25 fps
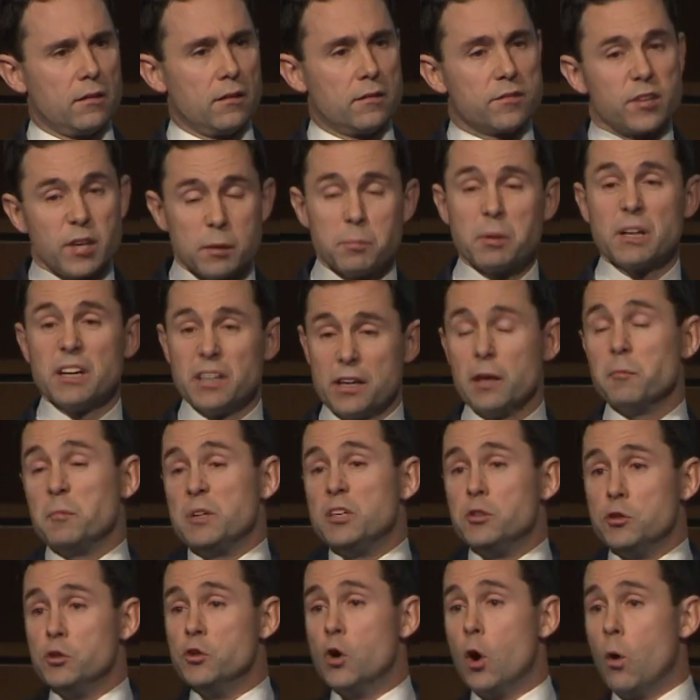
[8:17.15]
Typically, I
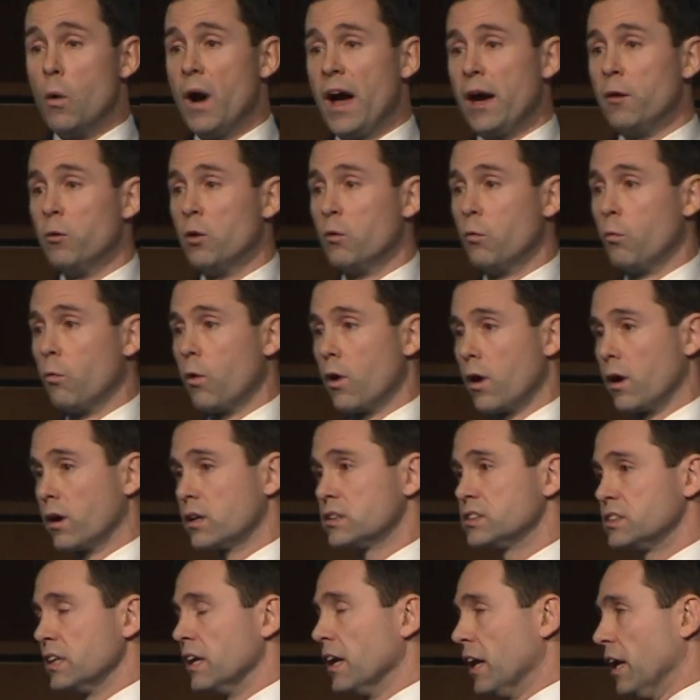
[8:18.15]
mean, you know how it
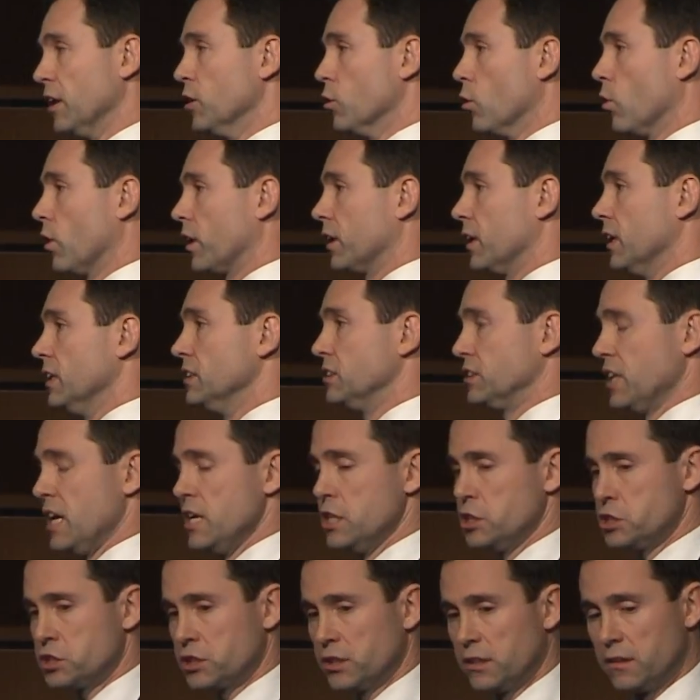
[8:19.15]
works. An
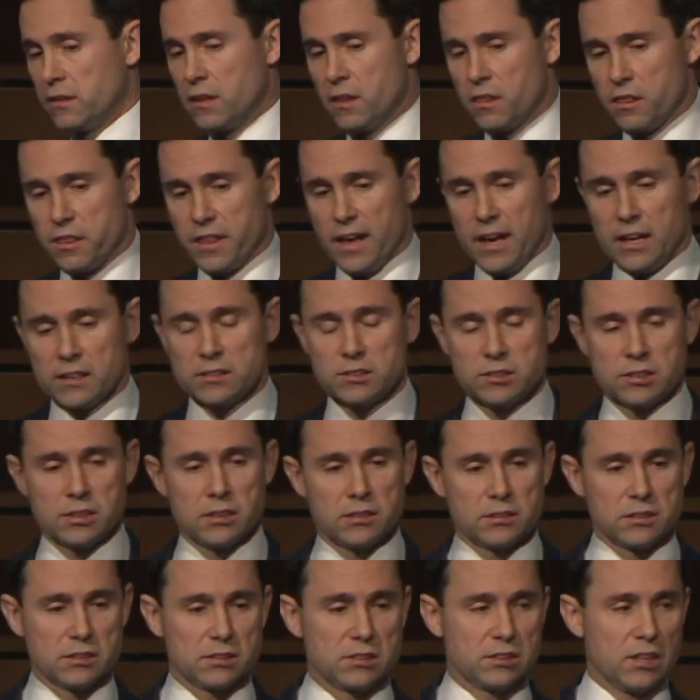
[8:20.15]
organization that
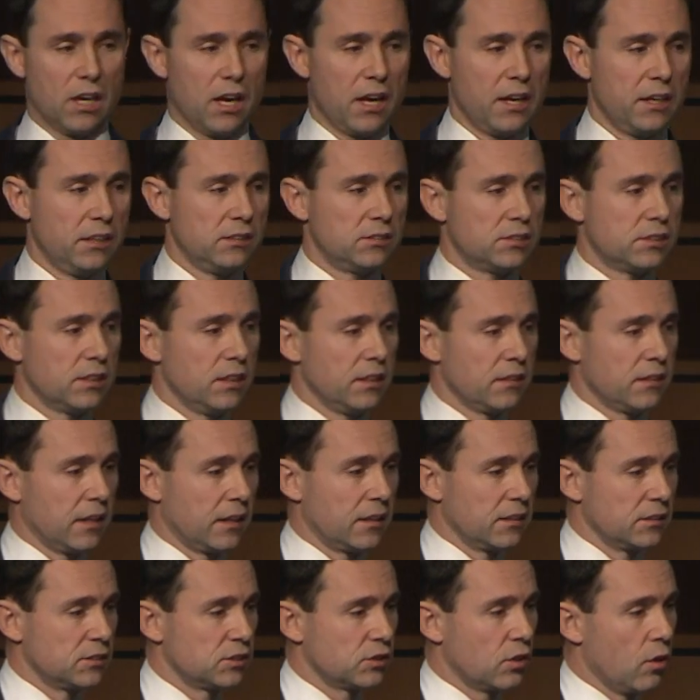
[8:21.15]
decides
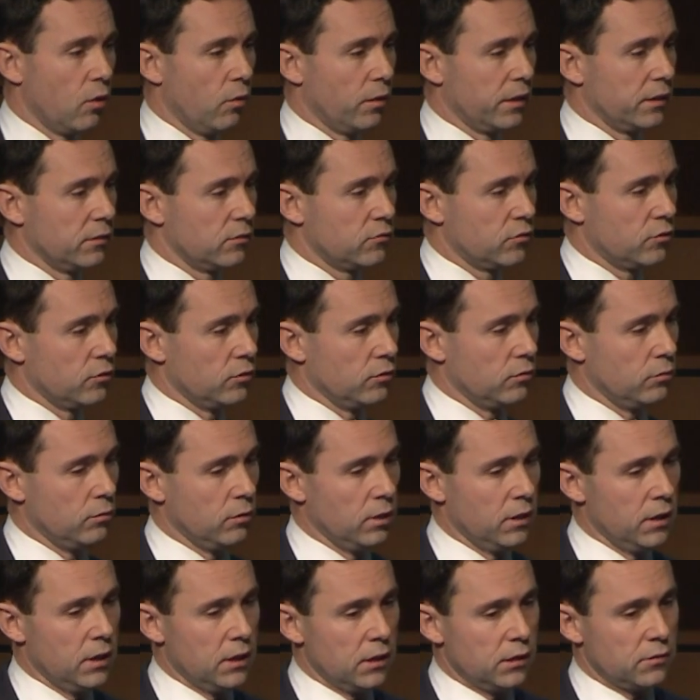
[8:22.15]
that it's going to,
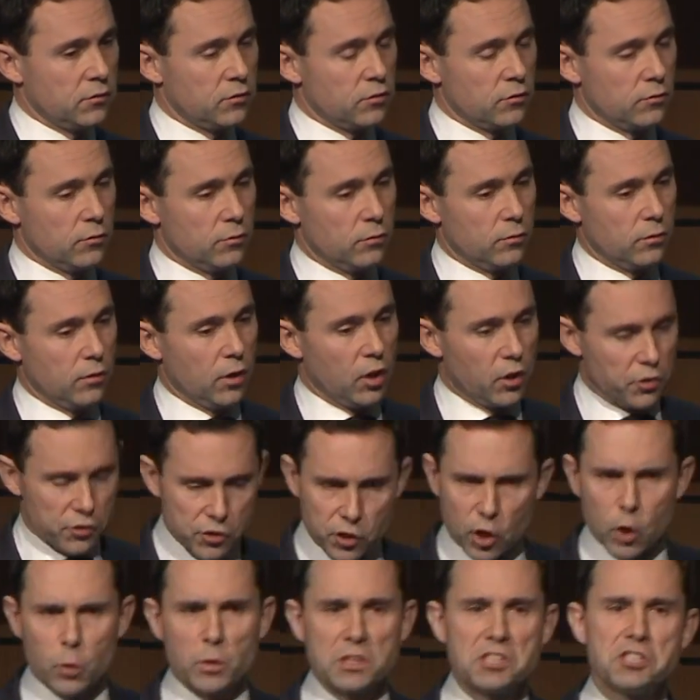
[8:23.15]
to
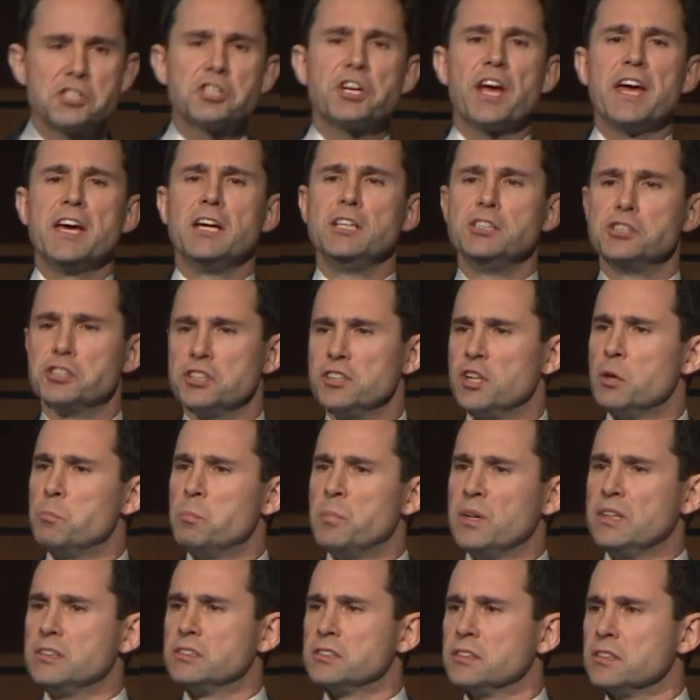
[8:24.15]
undergo a change in the
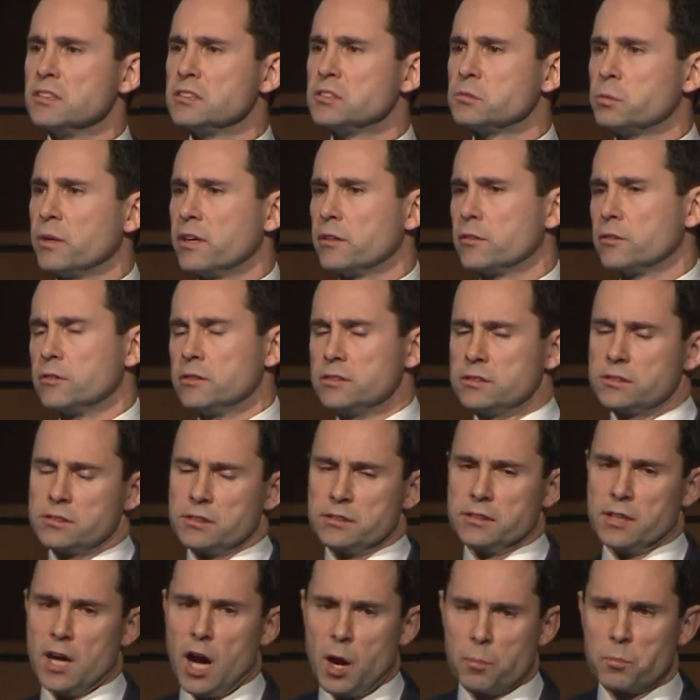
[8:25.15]
business, whether it's
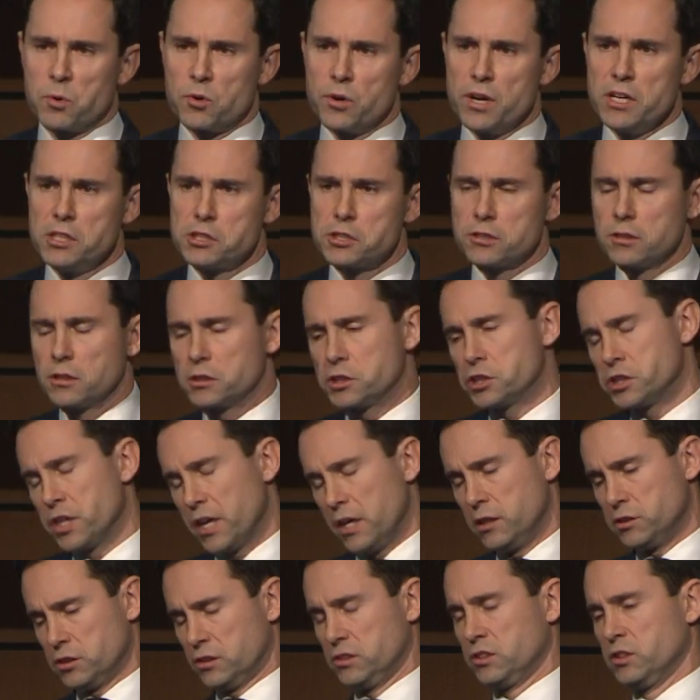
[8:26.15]
an operational
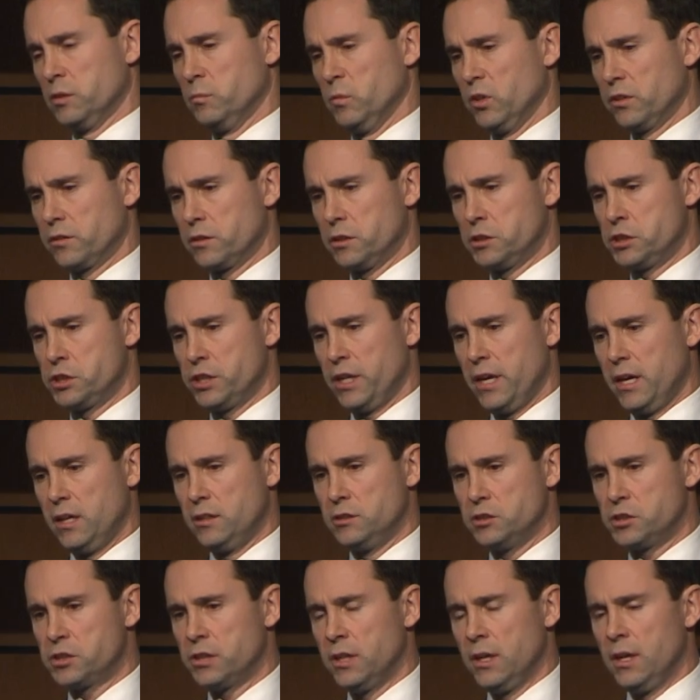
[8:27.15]
change or some other
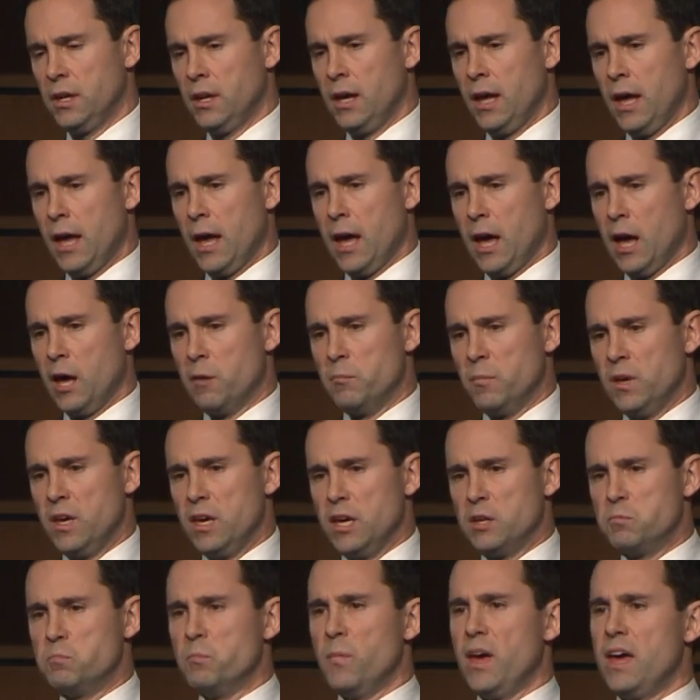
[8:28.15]
change, um,
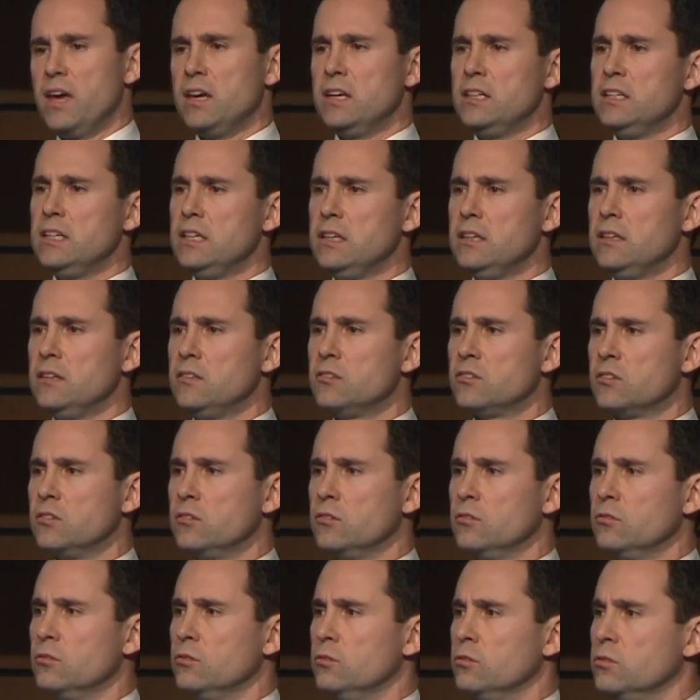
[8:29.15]
it may need
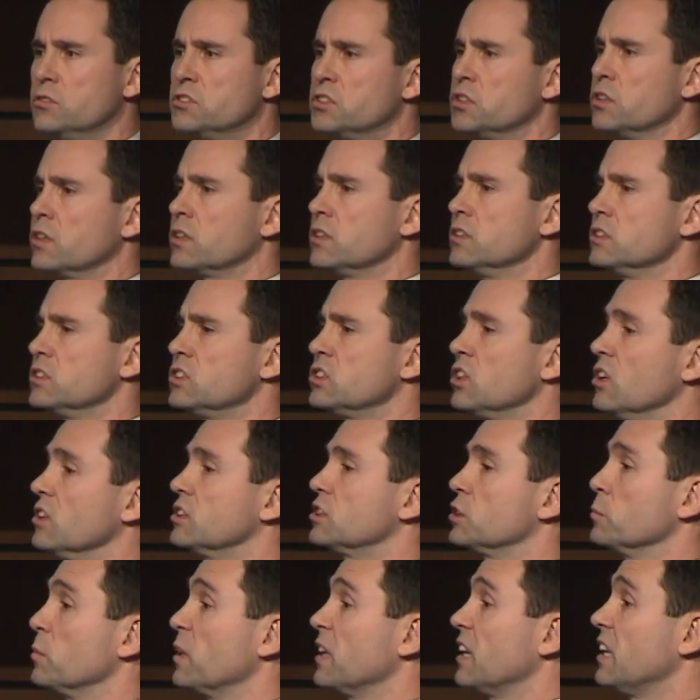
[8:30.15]
to, to consult
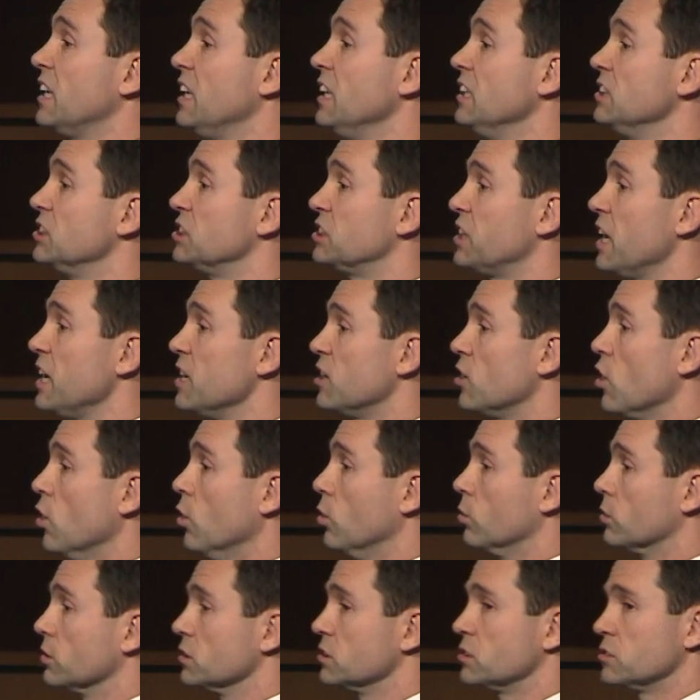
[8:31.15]
some of the key
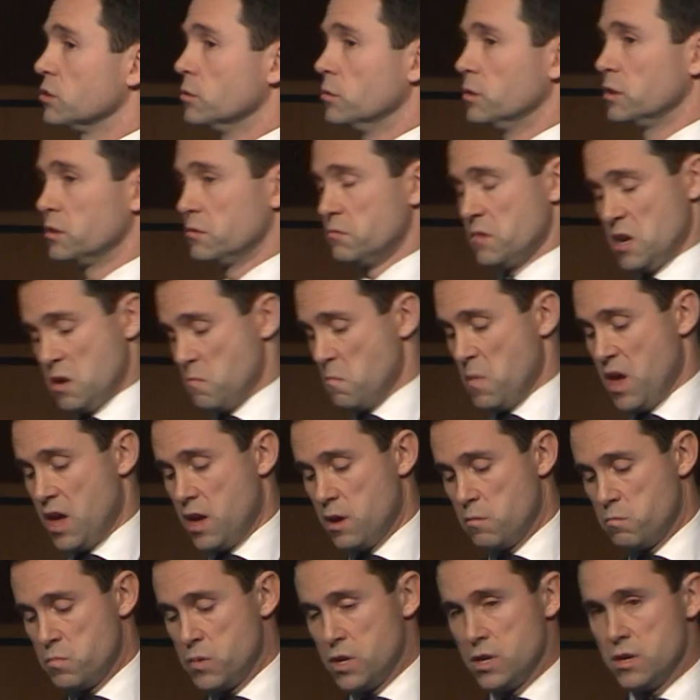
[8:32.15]
stakeholders. So it, there
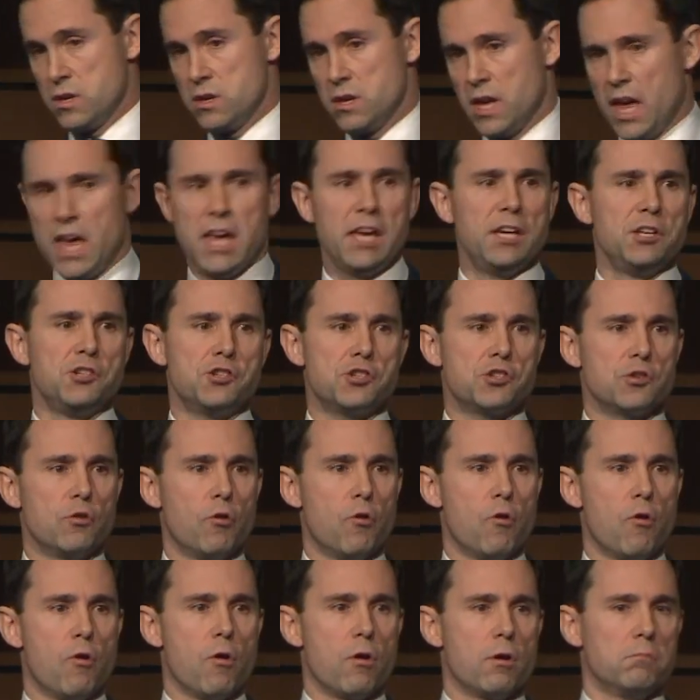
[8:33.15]
may be
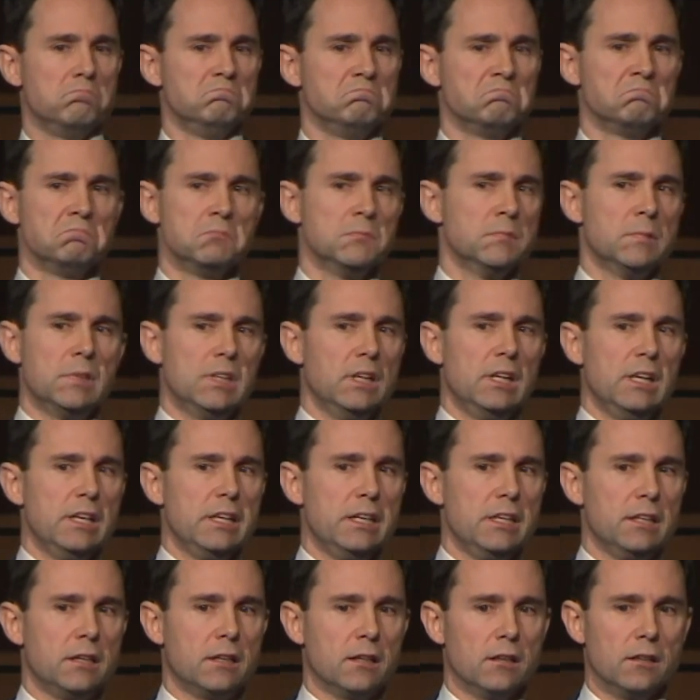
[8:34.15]
HR,
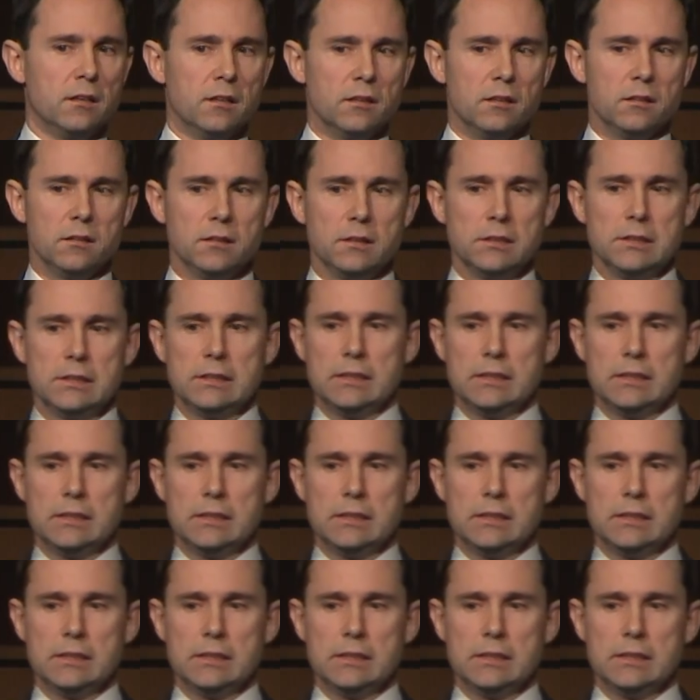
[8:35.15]
legal,